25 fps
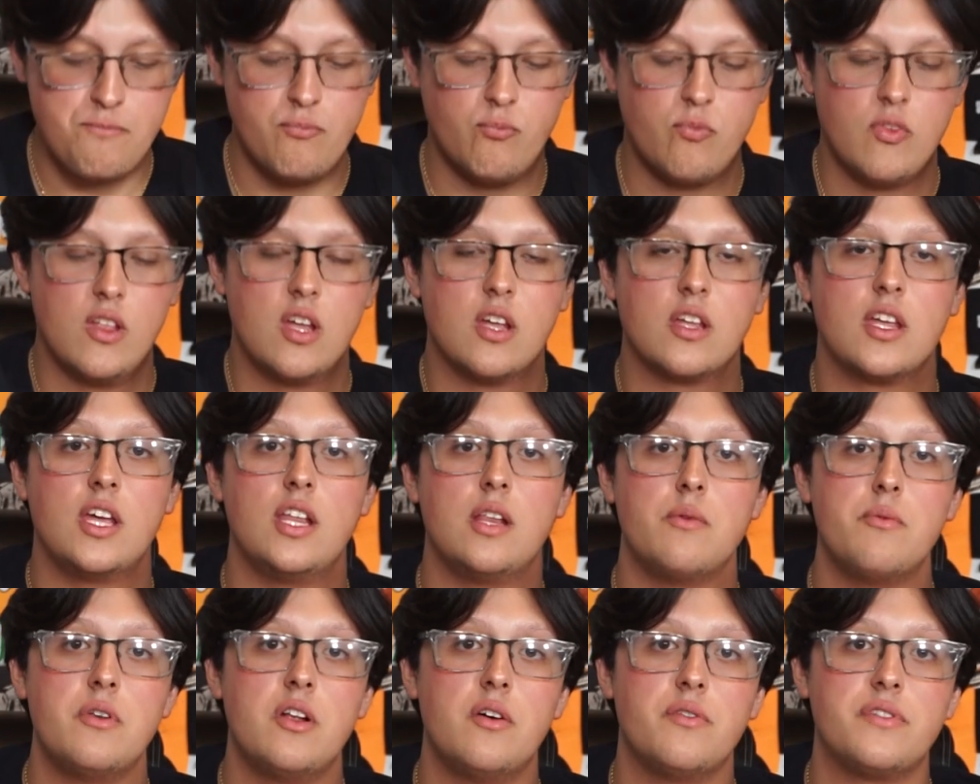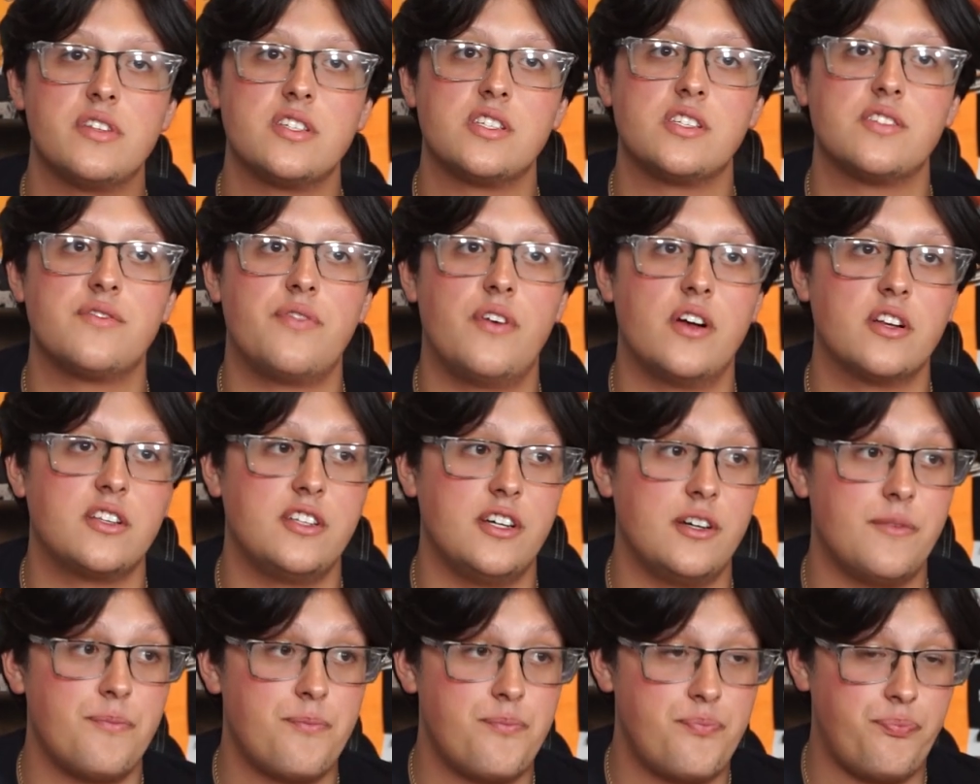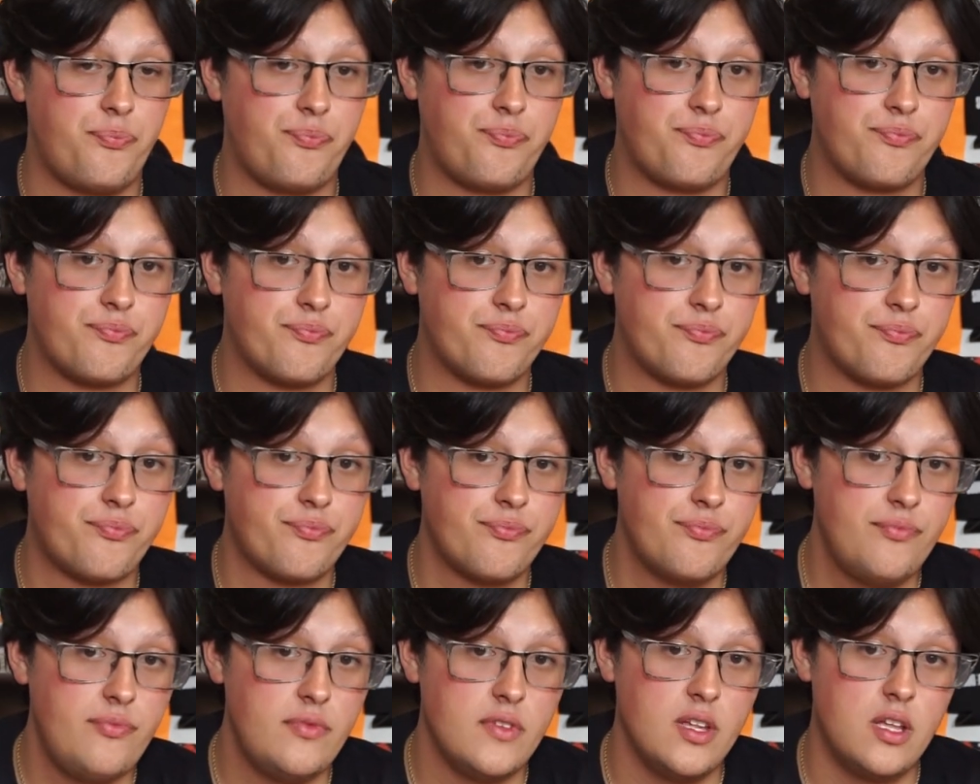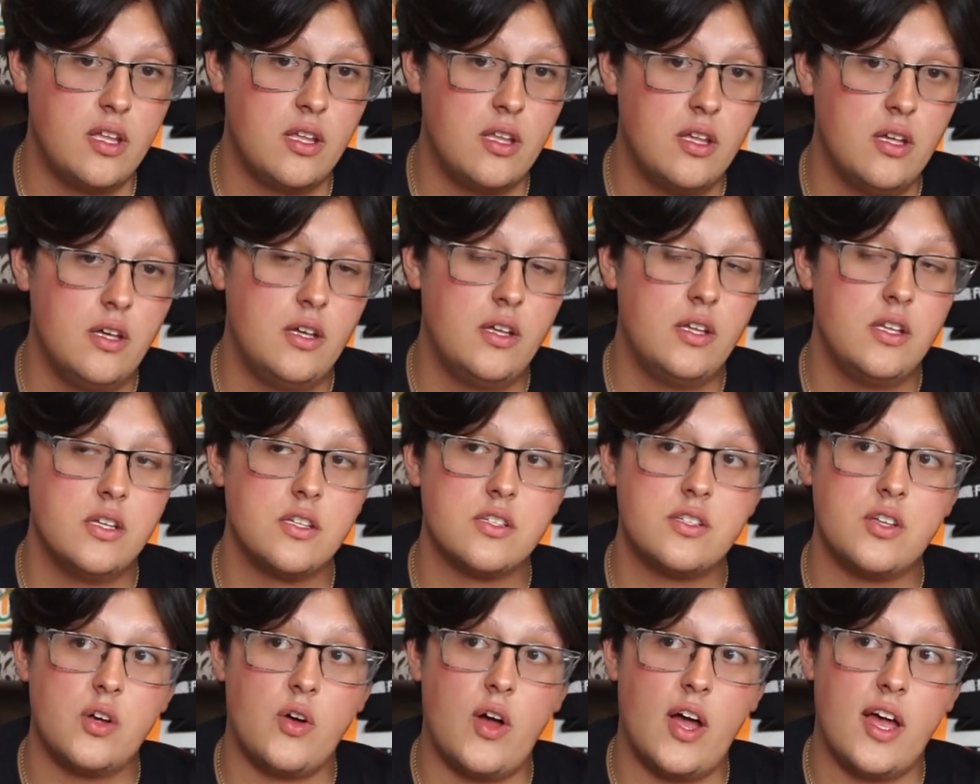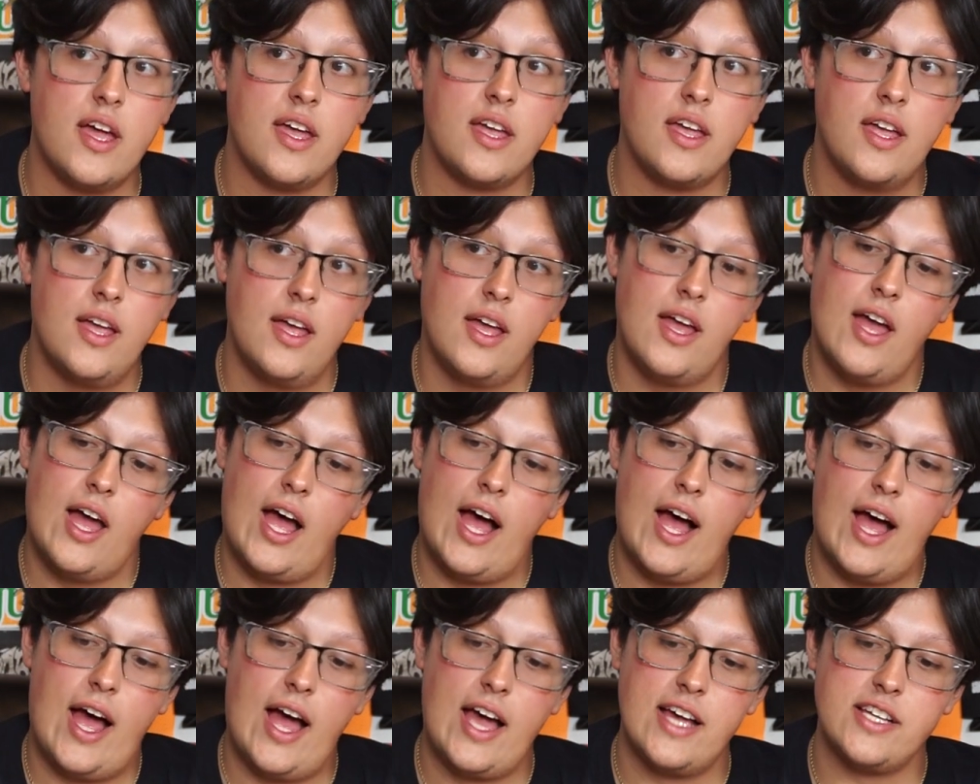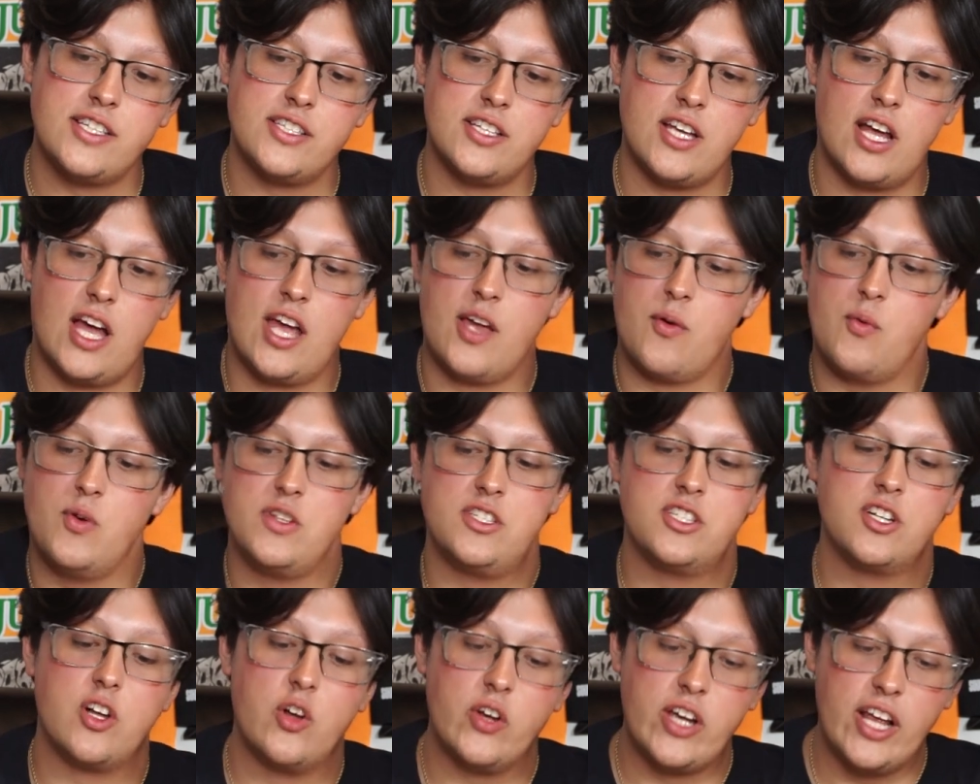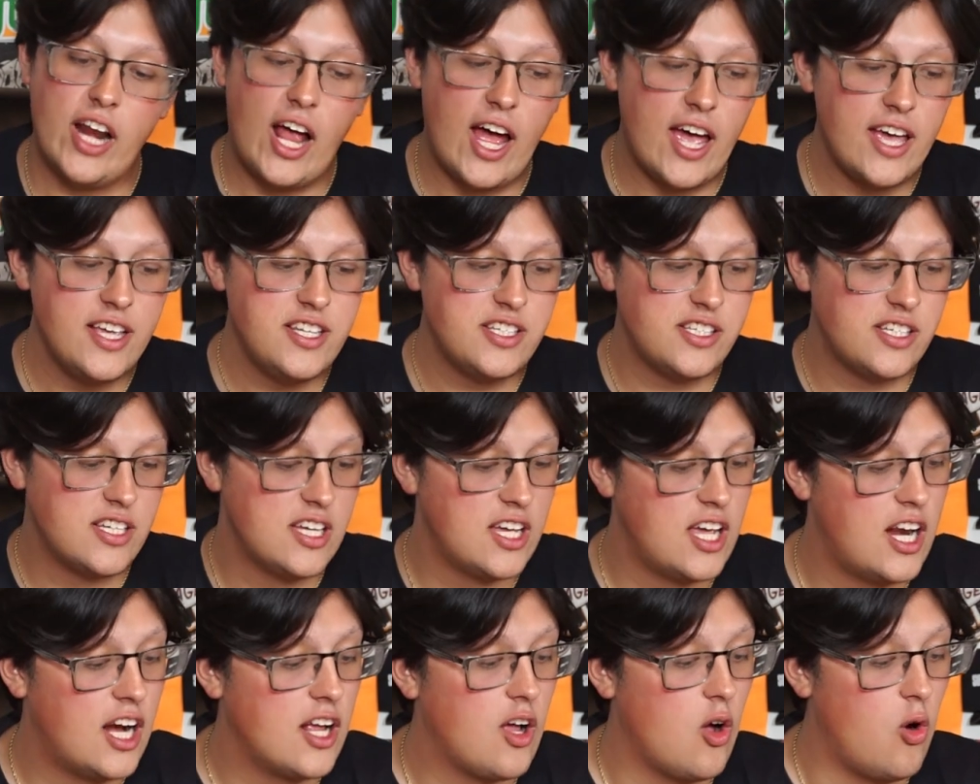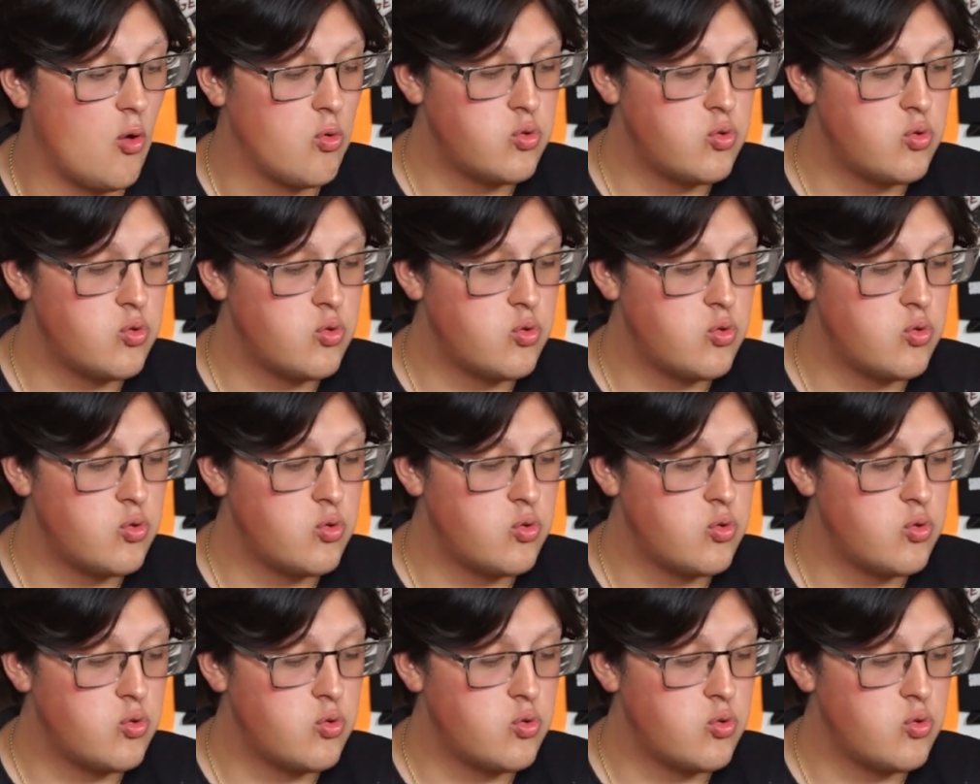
Okay, let me know if this is fucked up. So I went to go get ice, and I go,